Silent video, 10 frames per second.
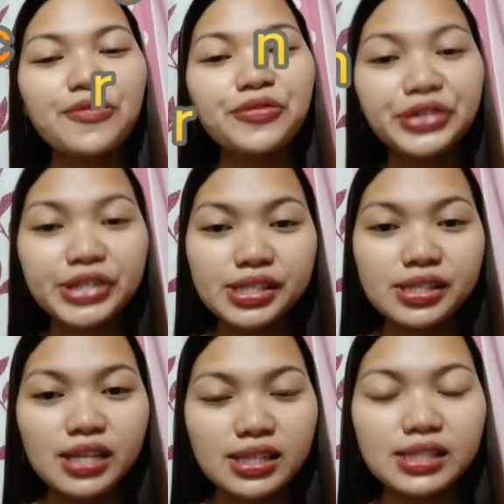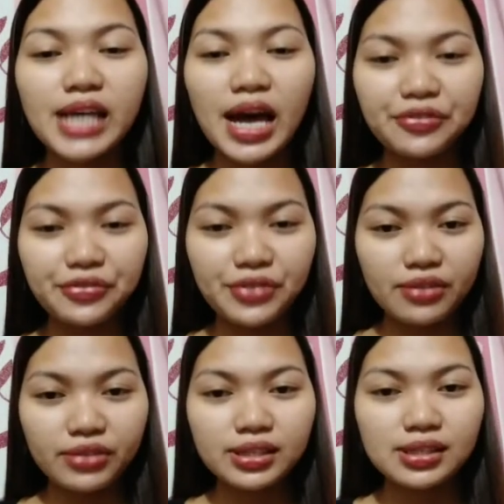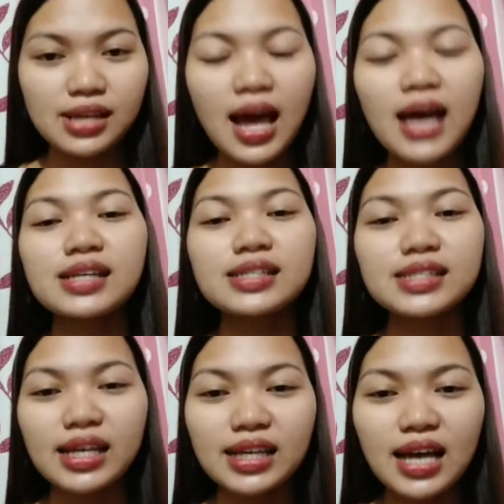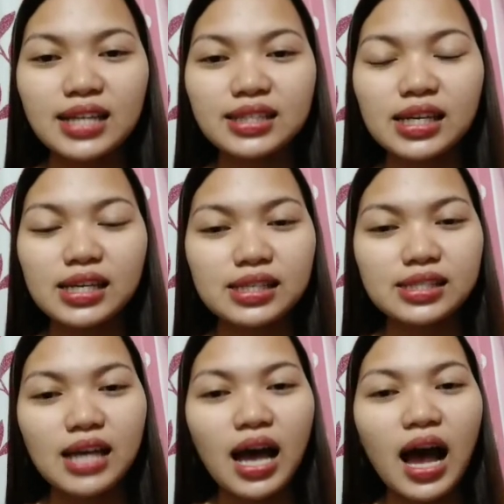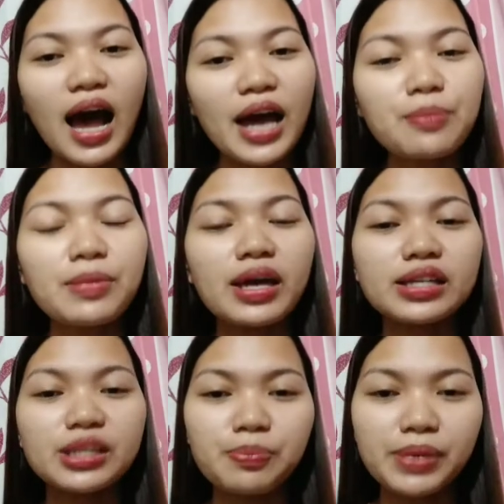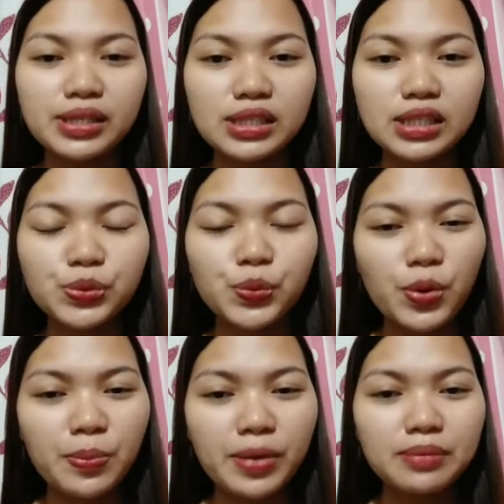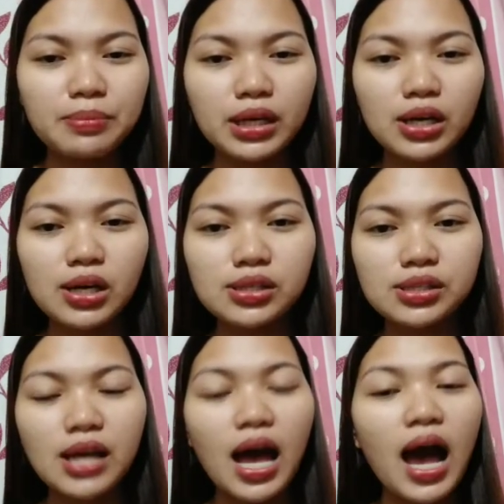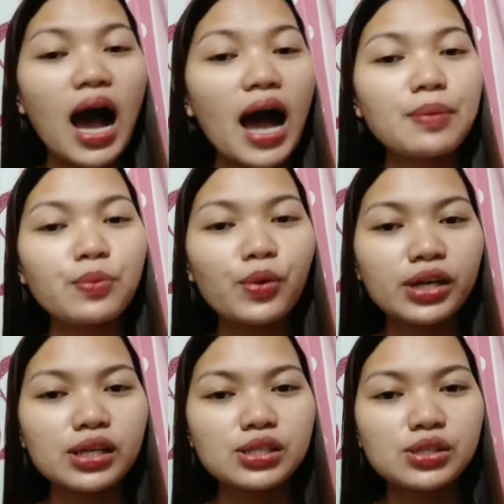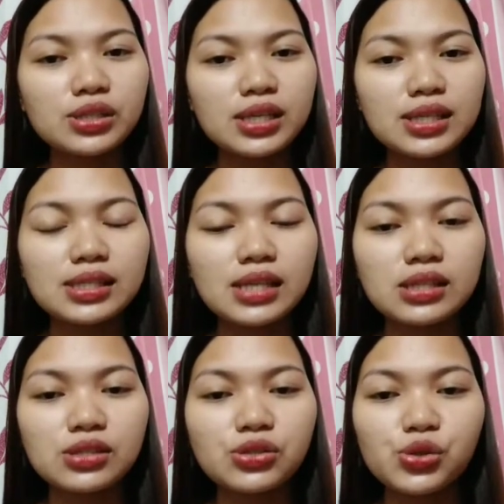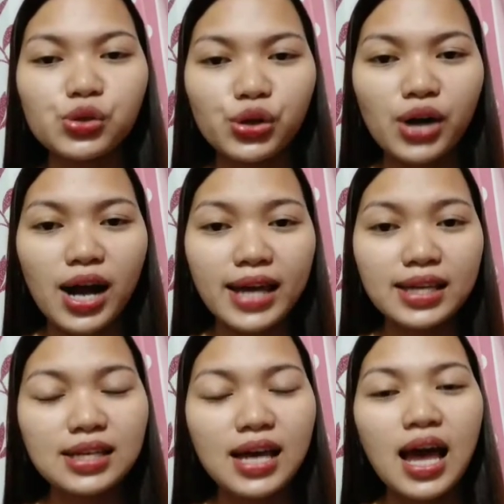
First is God-fearing. Second is I'm independent woman because I'm working student since junior high.